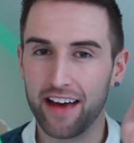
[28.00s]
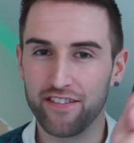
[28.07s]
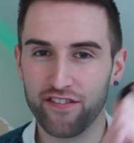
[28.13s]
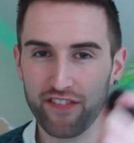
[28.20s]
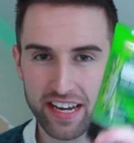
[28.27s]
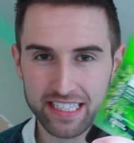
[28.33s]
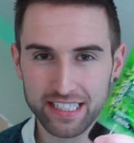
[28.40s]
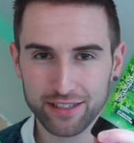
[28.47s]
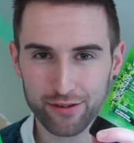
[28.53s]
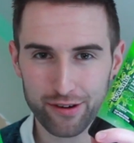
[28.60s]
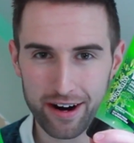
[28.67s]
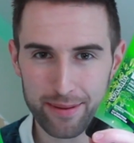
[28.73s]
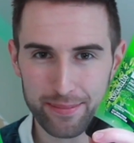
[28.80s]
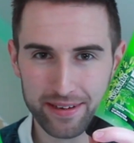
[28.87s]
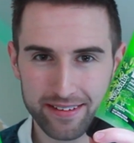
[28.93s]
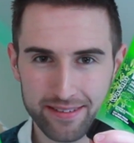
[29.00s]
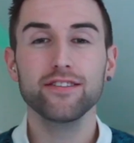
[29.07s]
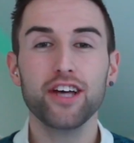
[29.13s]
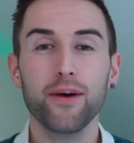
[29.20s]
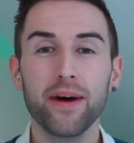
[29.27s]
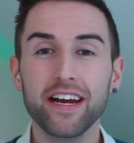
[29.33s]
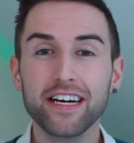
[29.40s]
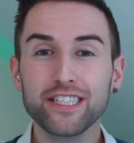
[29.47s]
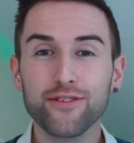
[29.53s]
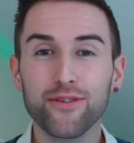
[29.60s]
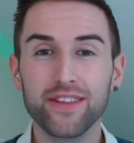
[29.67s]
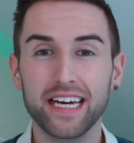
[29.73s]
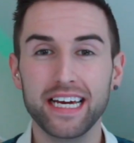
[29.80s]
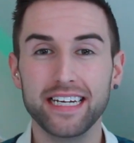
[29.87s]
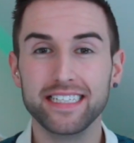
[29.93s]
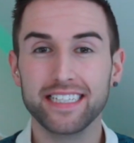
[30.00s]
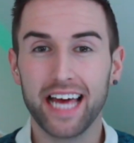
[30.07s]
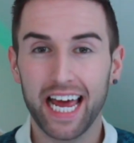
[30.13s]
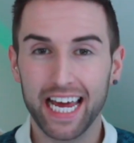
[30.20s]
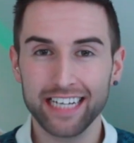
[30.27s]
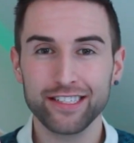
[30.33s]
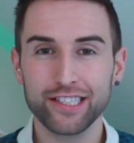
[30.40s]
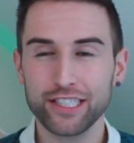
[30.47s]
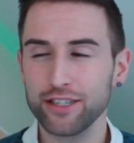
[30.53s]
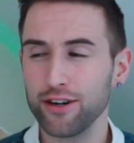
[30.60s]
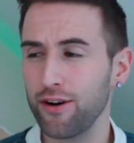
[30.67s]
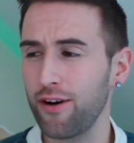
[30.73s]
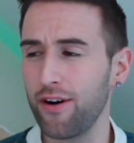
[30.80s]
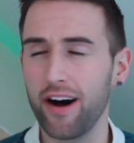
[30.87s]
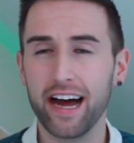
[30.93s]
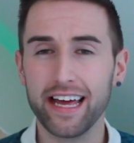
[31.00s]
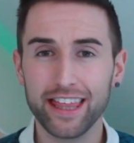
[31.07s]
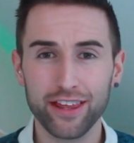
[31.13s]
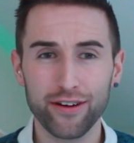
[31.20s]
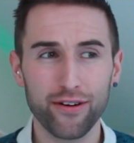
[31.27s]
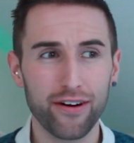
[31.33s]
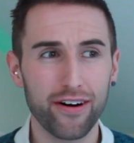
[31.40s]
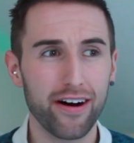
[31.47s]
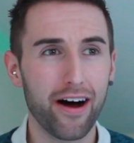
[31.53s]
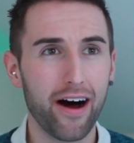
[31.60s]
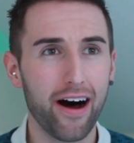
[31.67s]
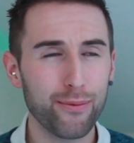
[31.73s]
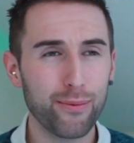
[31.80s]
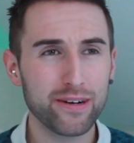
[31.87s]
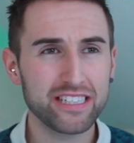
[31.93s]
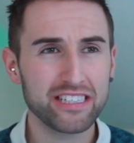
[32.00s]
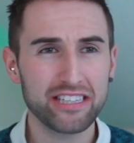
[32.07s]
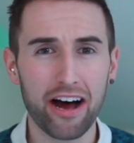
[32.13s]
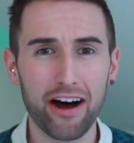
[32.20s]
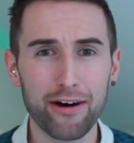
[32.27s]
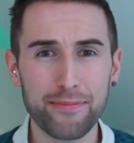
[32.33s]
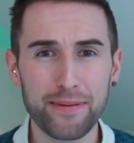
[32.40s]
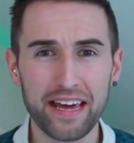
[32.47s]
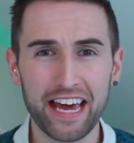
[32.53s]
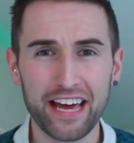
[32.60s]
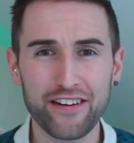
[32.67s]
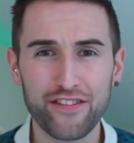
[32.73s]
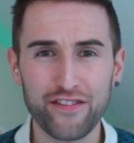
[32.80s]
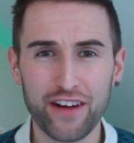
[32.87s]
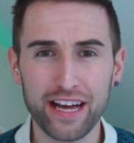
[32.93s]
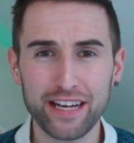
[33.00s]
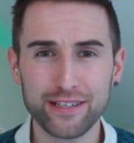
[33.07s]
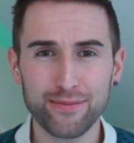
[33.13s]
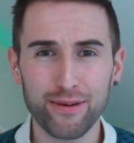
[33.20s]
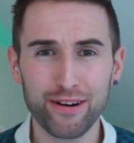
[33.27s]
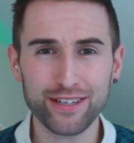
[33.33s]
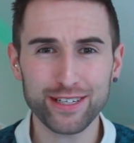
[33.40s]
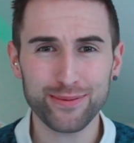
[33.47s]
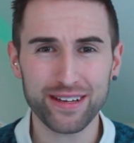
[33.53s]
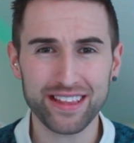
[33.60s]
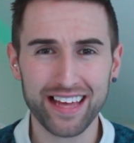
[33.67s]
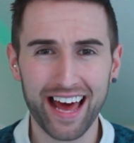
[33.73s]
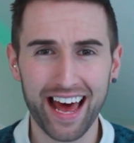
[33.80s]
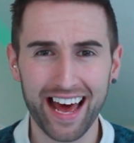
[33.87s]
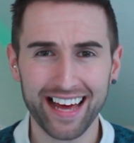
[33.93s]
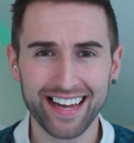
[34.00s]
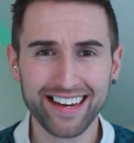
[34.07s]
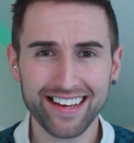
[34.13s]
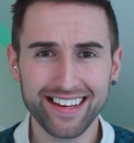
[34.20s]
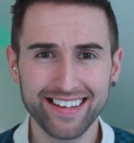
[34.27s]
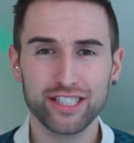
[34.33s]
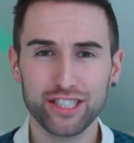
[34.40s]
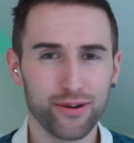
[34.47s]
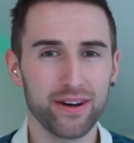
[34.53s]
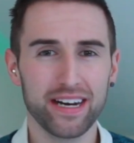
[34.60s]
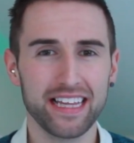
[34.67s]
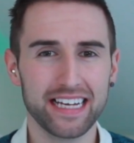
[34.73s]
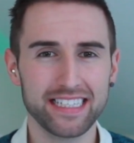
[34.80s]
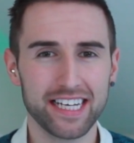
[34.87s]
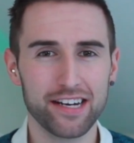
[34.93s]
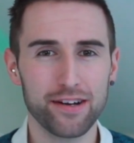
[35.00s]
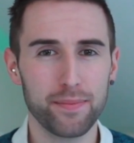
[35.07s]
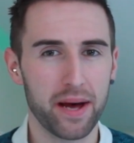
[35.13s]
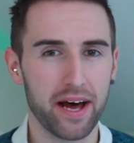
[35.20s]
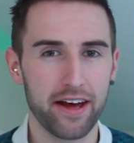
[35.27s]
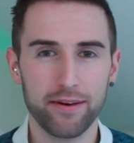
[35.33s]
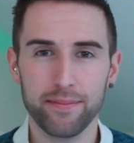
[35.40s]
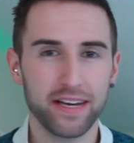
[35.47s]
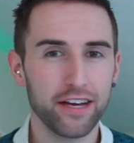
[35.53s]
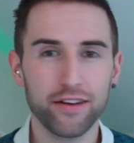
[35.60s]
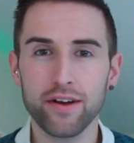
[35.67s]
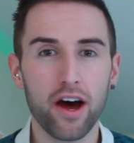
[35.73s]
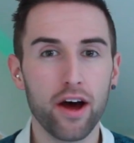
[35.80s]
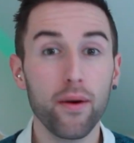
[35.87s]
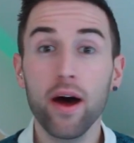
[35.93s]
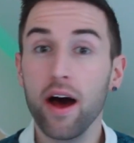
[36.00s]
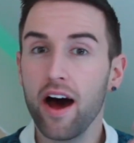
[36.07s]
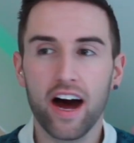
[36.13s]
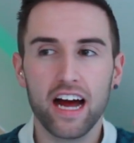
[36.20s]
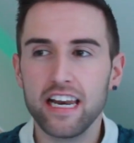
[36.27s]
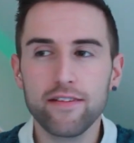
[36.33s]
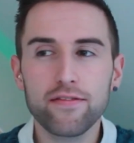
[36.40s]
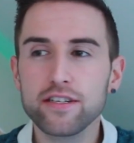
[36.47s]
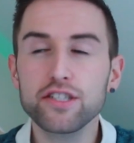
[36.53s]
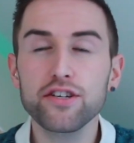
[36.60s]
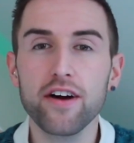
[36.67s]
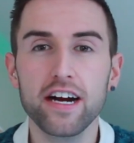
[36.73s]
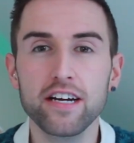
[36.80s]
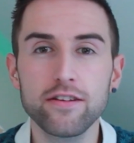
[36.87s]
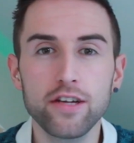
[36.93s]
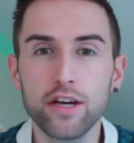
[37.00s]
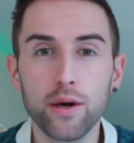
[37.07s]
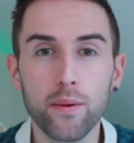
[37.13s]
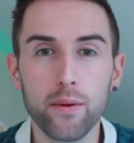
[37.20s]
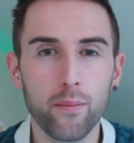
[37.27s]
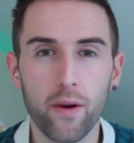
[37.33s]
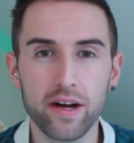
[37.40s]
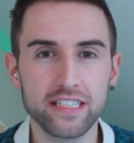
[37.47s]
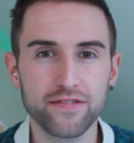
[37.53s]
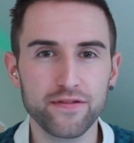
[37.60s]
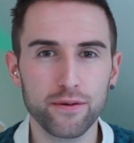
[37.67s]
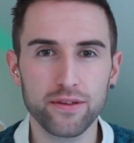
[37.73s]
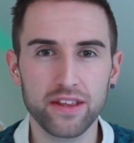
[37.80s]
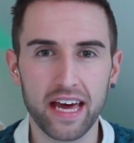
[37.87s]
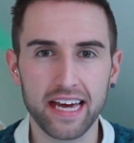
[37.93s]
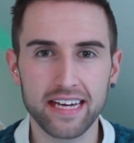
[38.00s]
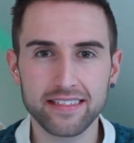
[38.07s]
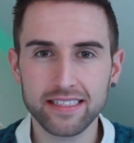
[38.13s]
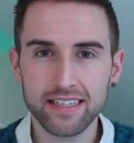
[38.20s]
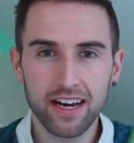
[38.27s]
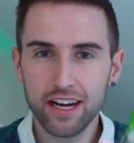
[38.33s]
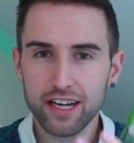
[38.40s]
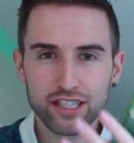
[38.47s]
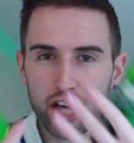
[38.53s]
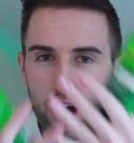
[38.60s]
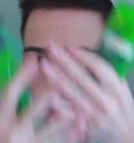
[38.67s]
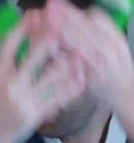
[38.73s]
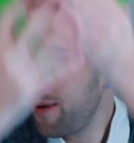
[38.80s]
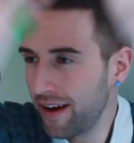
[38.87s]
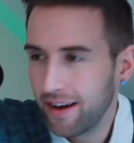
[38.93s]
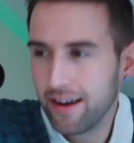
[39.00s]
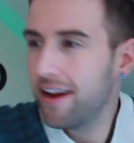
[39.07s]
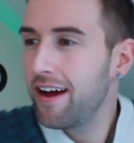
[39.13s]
and Face Scrub. So when I saw these in store, I thought, wasabi in a face wash? What the hell? Surely that's gonna burn. But you know, I love to try new and wonderful things, so